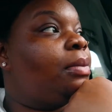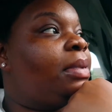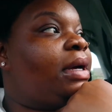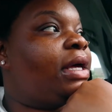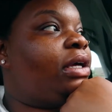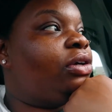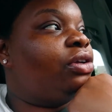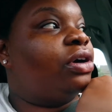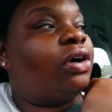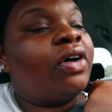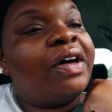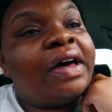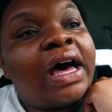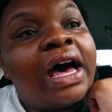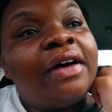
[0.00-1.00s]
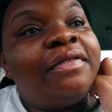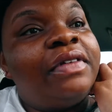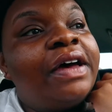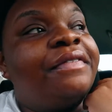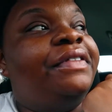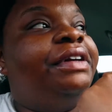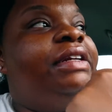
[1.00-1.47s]
But you know, I, I've
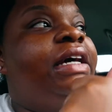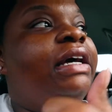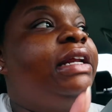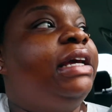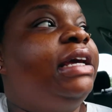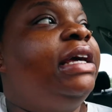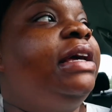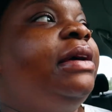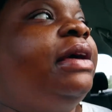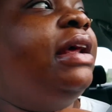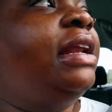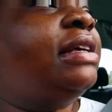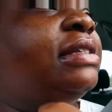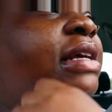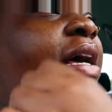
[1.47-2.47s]
never done it and it's